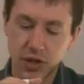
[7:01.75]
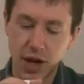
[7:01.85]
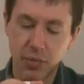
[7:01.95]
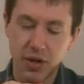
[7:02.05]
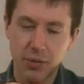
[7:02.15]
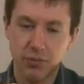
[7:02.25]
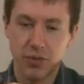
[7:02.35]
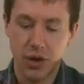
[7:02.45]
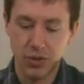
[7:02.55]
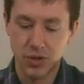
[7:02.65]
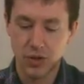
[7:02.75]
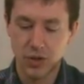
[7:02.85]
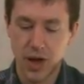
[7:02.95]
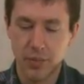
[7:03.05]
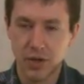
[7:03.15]
dominant, I would say the
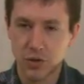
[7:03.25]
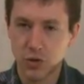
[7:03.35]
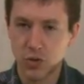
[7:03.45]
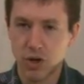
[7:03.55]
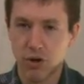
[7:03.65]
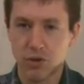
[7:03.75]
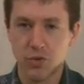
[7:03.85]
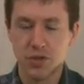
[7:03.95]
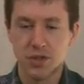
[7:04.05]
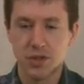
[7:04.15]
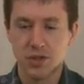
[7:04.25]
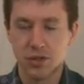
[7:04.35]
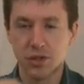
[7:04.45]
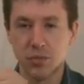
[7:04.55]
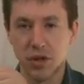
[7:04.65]
dominant two characteristics,
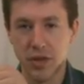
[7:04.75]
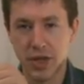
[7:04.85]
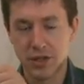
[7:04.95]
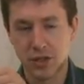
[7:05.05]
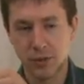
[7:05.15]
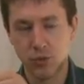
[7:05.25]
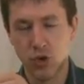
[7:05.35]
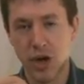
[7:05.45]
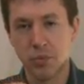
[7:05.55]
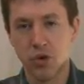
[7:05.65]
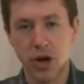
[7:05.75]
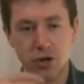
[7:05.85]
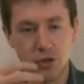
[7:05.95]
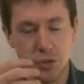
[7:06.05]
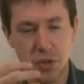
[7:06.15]
a little bit of that graham
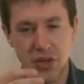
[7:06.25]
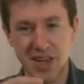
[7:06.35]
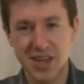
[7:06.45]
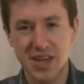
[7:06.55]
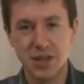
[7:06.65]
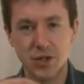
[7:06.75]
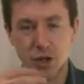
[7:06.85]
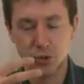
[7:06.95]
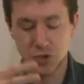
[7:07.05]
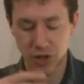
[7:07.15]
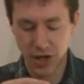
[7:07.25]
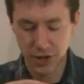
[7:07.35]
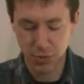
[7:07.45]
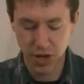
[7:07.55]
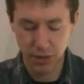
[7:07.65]
cracker, a little bit of the heat toasted
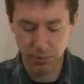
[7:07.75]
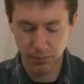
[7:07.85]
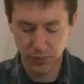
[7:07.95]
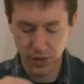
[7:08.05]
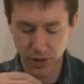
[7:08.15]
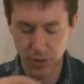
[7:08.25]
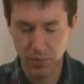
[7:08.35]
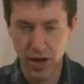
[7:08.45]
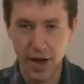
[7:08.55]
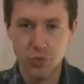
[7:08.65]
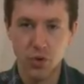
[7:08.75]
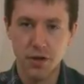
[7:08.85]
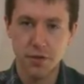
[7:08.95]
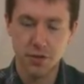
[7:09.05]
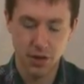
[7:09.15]
aspect, combined
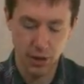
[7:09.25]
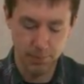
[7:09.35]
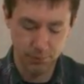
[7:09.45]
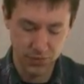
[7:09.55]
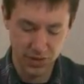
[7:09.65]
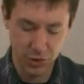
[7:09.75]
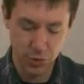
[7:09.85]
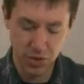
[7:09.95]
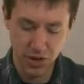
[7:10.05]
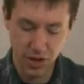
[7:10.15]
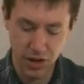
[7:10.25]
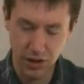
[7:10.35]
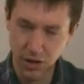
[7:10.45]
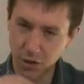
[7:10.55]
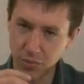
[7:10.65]
with a little
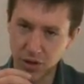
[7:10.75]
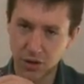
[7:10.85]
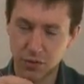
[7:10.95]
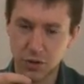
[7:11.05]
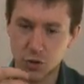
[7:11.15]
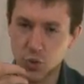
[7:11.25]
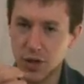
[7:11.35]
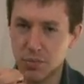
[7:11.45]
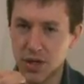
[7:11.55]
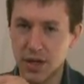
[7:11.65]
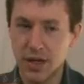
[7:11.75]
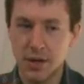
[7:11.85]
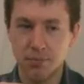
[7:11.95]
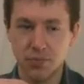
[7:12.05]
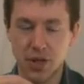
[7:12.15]
bit of a sweet pea
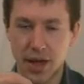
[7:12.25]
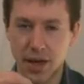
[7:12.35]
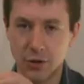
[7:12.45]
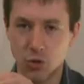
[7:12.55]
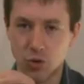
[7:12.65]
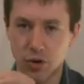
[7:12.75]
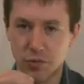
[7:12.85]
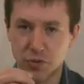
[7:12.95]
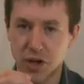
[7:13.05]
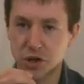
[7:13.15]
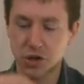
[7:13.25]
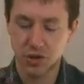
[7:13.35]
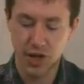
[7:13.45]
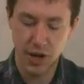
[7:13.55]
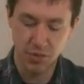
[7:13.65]
and or a fresh
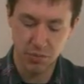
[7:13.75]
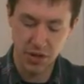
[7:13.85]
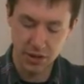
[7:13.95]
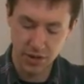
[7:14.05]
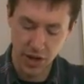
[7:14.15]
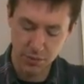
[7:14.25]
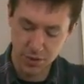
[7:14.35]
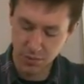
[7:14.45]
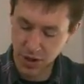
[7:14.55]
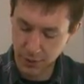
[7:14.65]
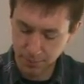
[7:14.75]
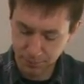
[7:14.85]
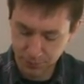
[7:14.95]
lima bean type smell.